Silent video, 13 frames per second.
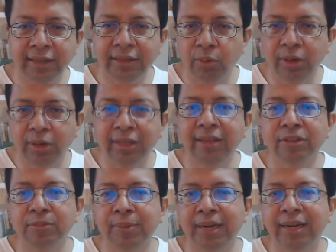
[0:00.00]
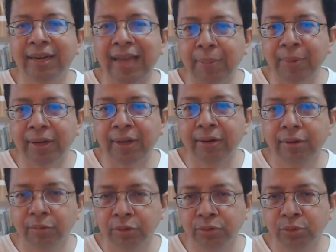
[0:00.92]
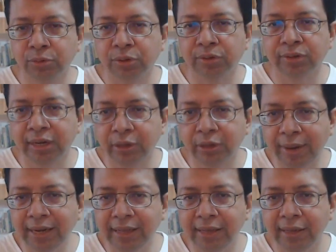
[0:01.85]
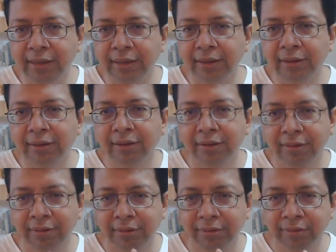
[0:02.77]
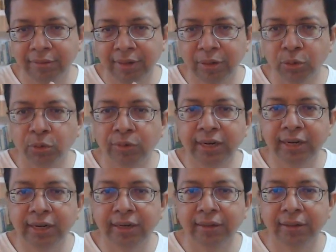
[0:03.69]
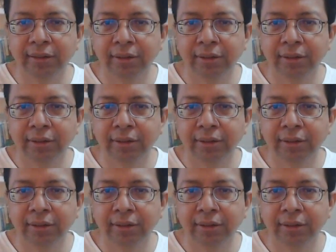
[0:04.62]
And the only thing which made it happen was 2020 when COVID hit.